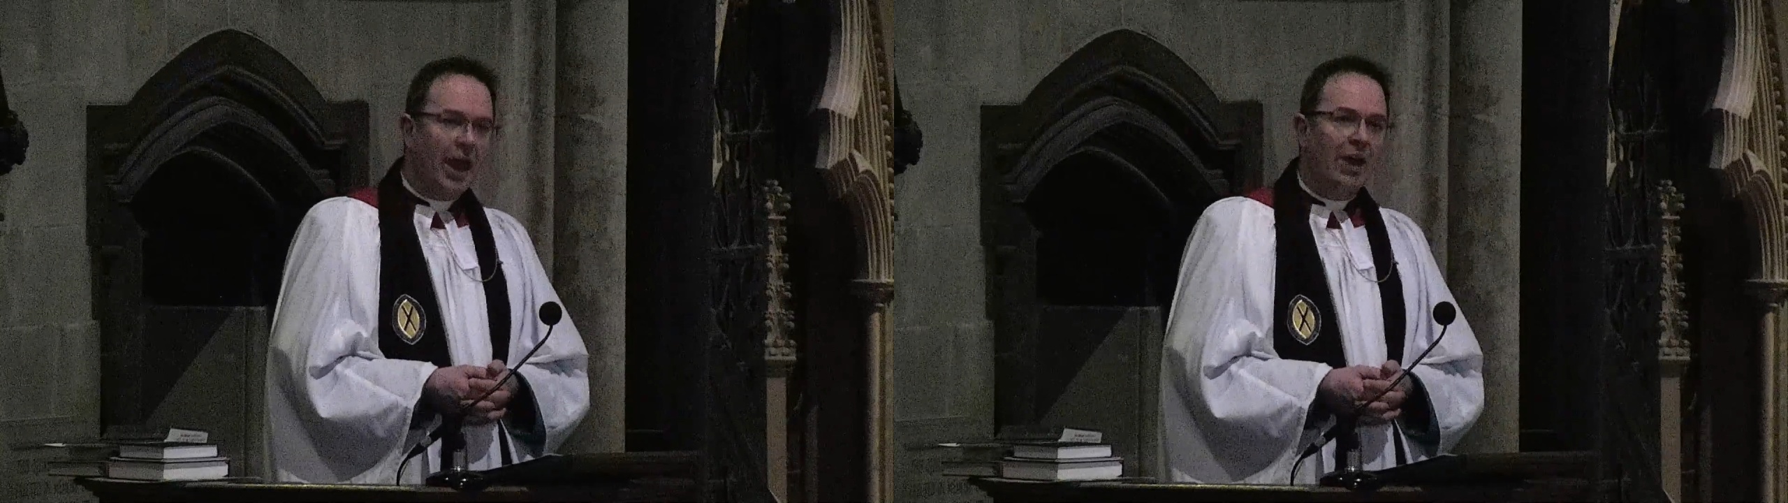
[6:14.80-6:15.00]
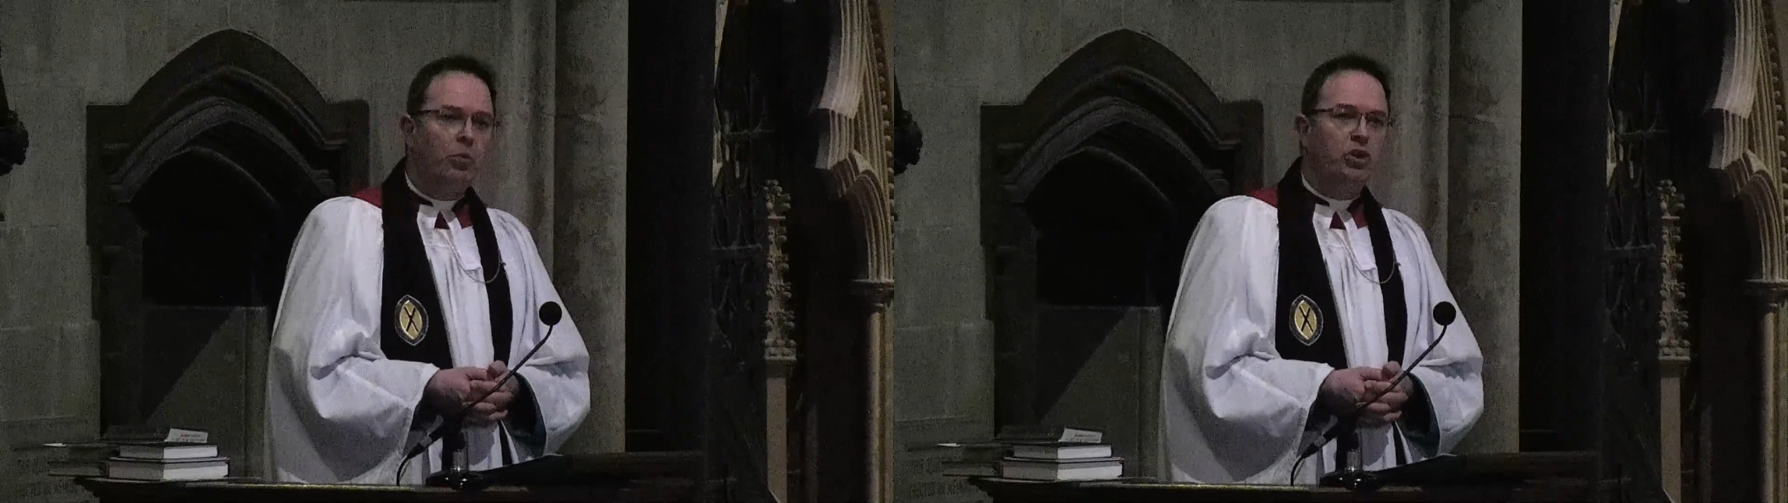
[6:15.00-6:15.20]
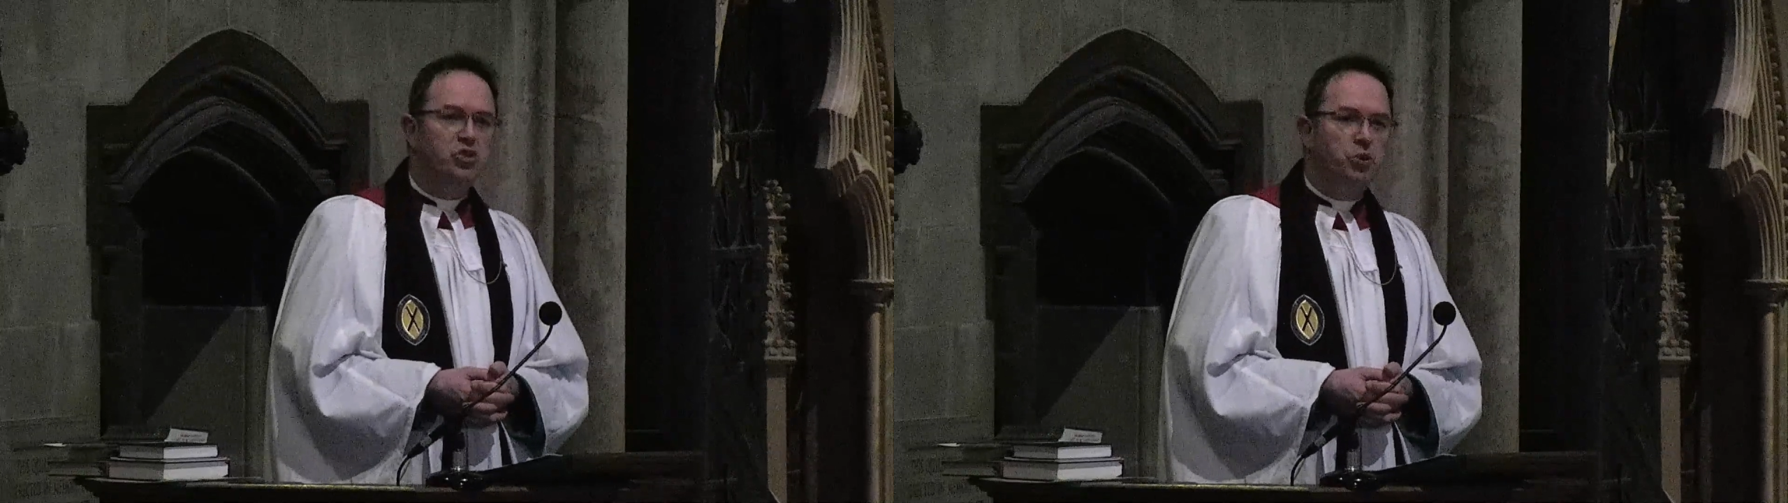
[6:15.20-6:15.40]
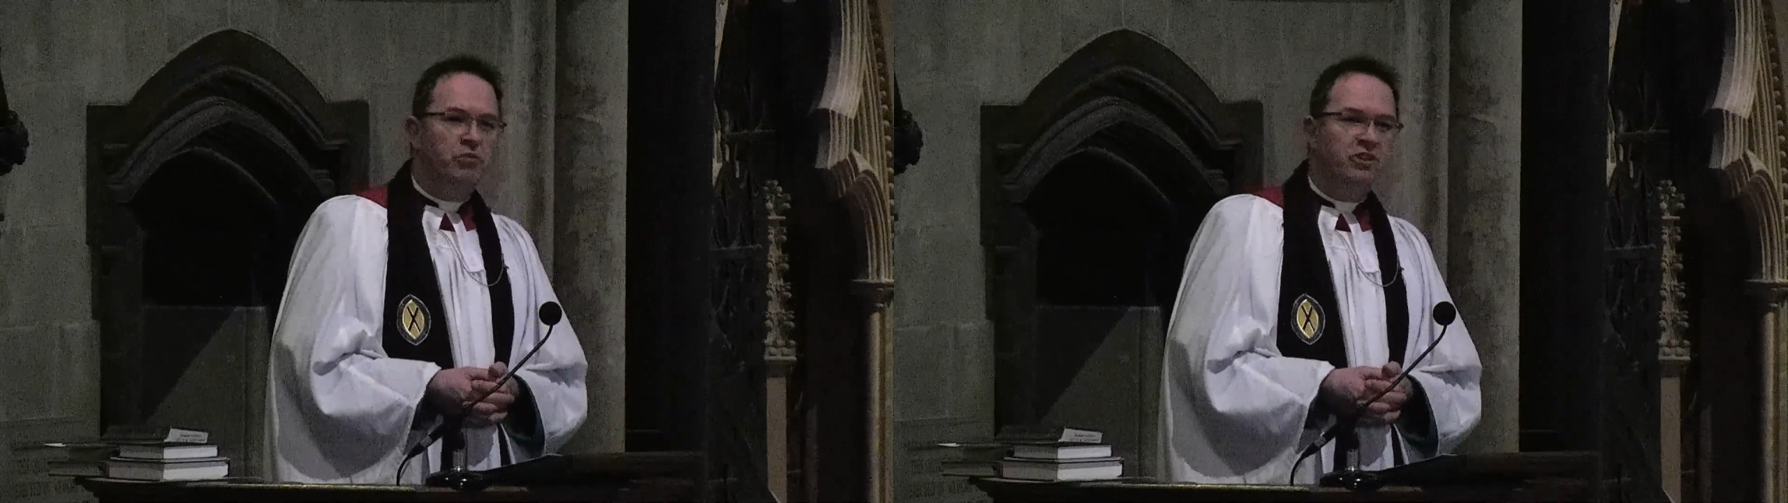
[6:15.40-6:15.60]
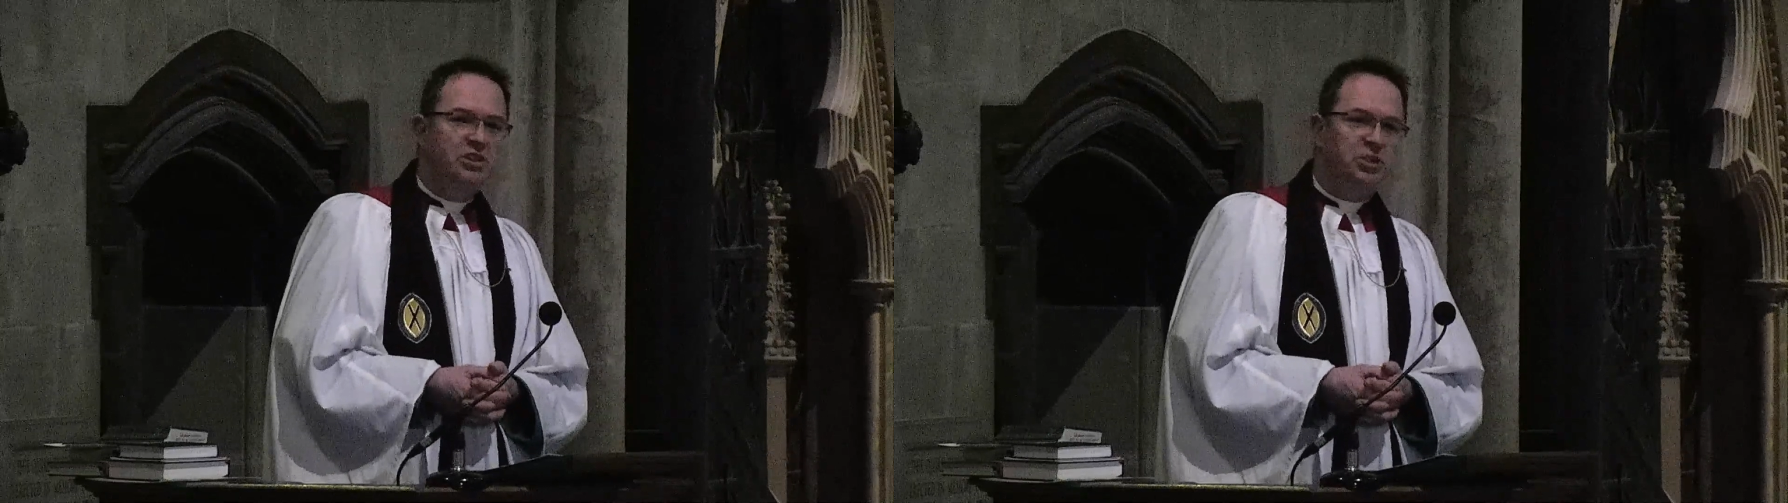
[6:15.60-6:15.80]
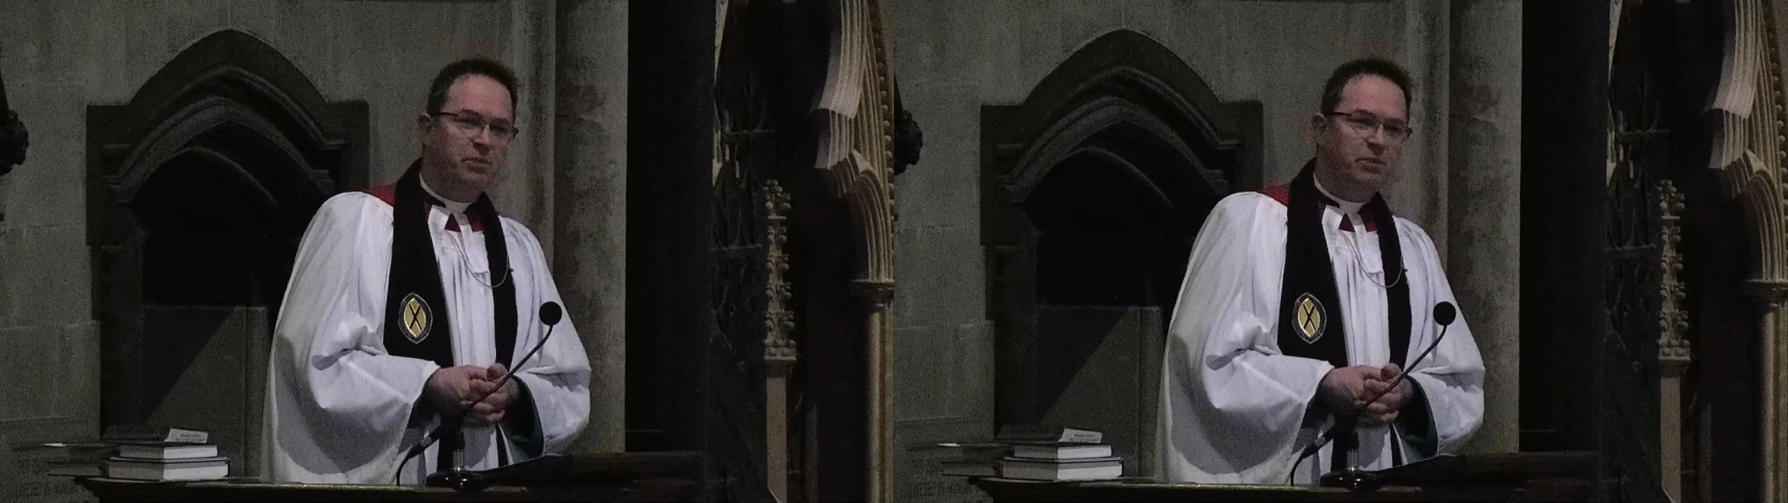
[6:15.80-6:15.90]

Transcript: in which we risk